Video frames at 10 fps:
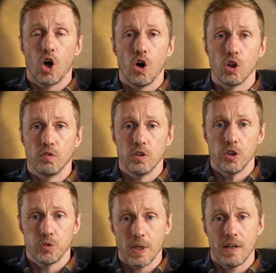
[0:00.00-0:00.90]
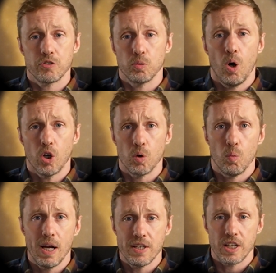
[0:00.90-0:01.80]
All the roads we have to walk are
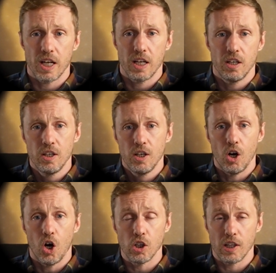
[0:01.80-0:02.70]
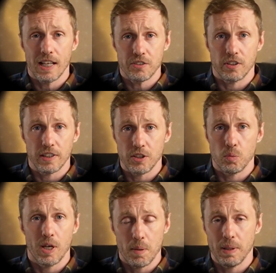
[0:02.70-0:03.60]
winding, all the lights that lead the
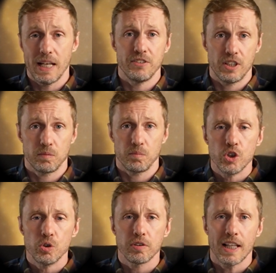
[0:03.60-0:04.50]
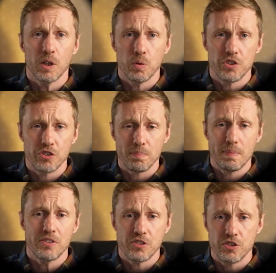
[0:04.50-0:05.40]
way are blinding. Use languages and
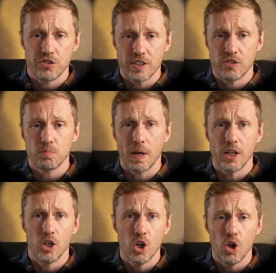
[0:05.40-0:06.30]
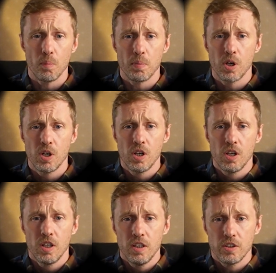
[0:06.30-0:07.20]
messages that inspire hope,
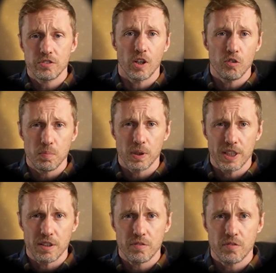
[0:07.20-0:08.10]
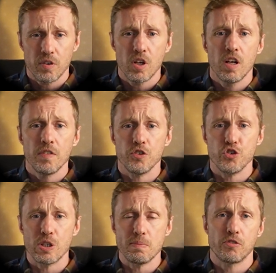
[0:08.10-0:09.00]
self-belief, the
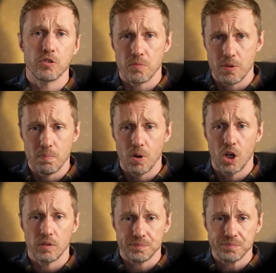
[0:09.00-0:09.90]
dream of something more.